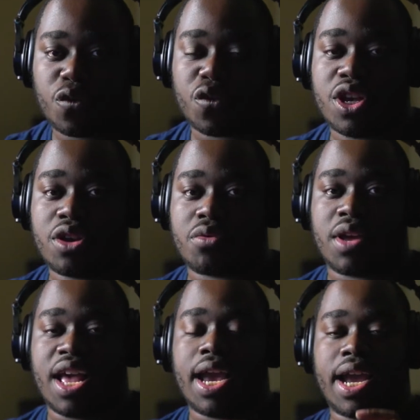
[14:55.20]
you?
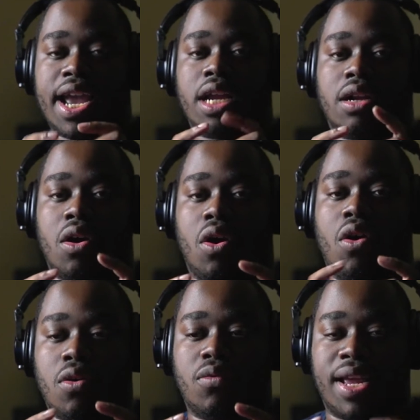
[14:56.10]
it
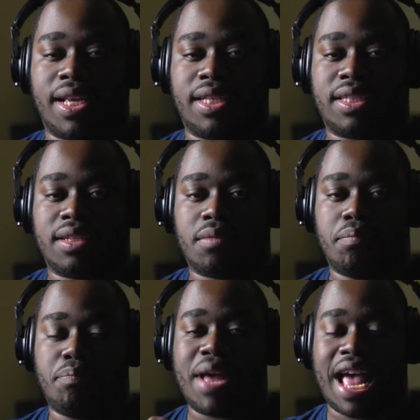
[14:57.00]
always
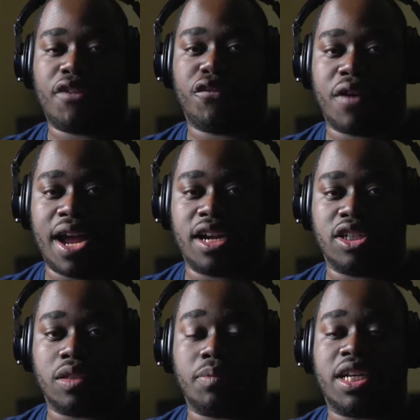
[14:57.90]
backfires
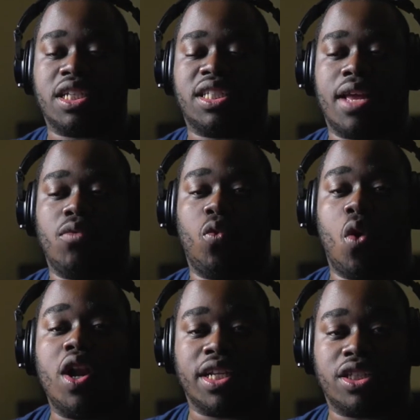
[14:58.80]
because they want
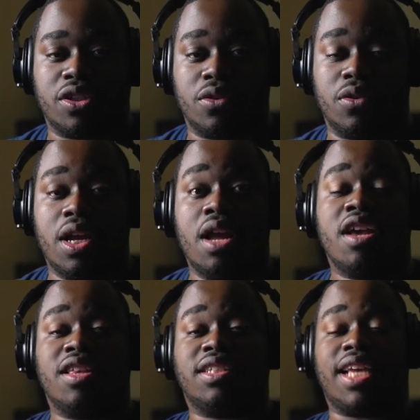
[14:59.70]
it to. The
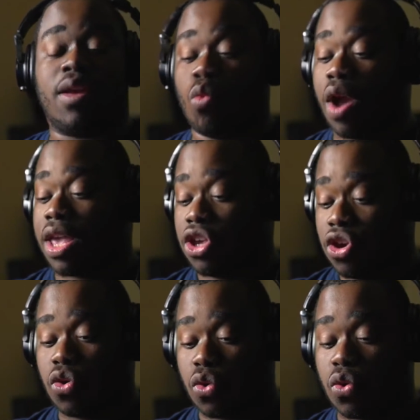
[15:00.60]
same way
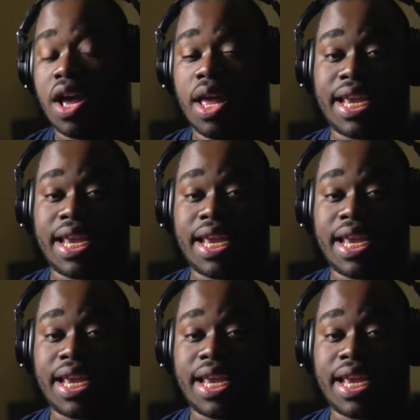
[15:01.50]
you can